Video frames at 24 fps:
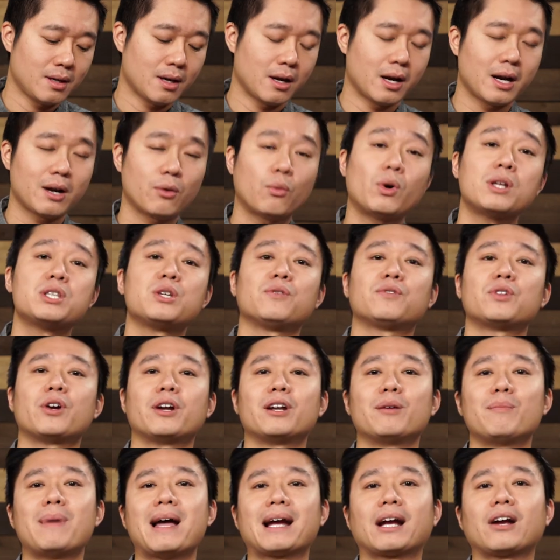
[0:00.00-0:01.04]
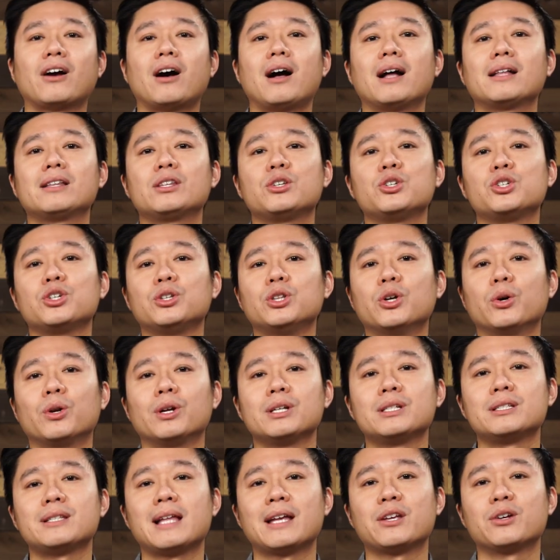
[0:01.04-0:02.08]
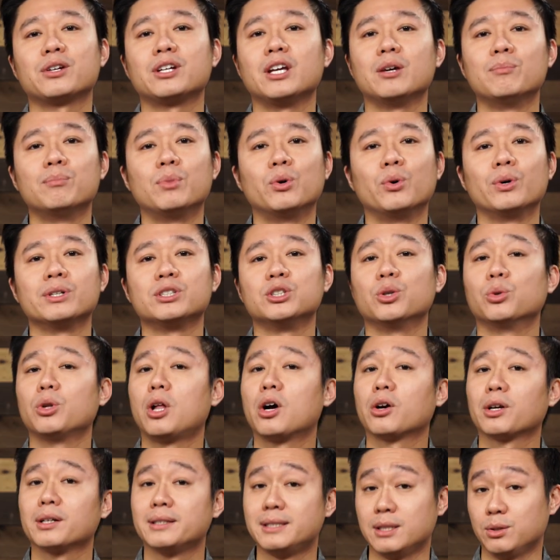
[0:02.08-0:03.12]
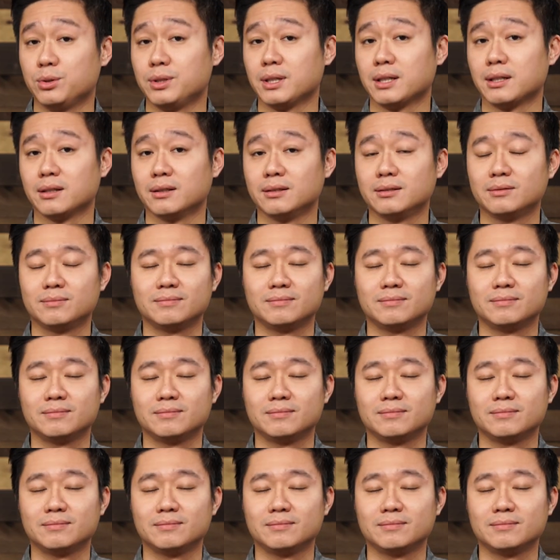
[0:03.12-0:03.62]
right, once you've turned it back on, you should notice that your gimbal is no longer tilting.